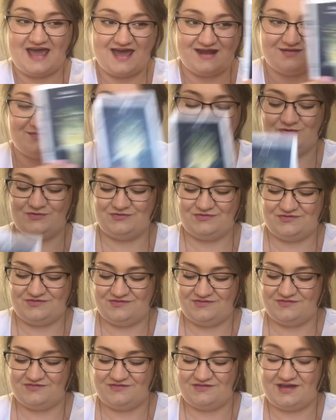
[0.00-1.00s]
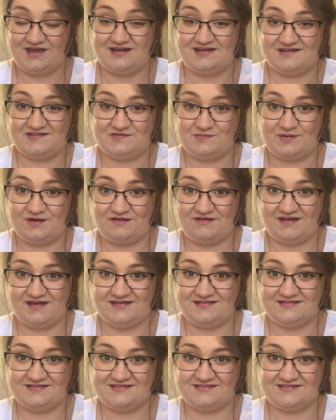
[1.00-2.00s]
animals and
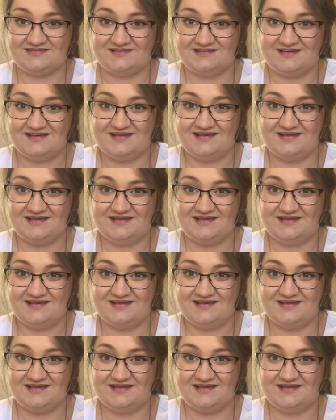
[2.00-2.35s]
experience.